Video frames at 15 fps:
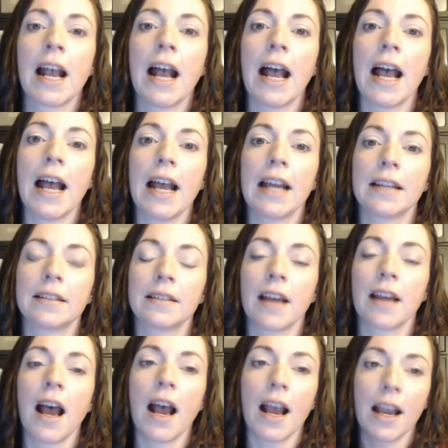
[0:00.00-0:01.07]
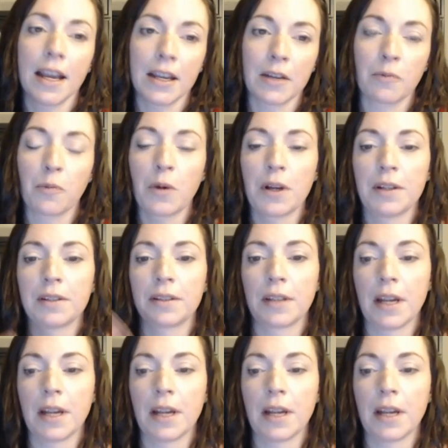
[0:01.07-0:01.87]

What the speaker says: And I was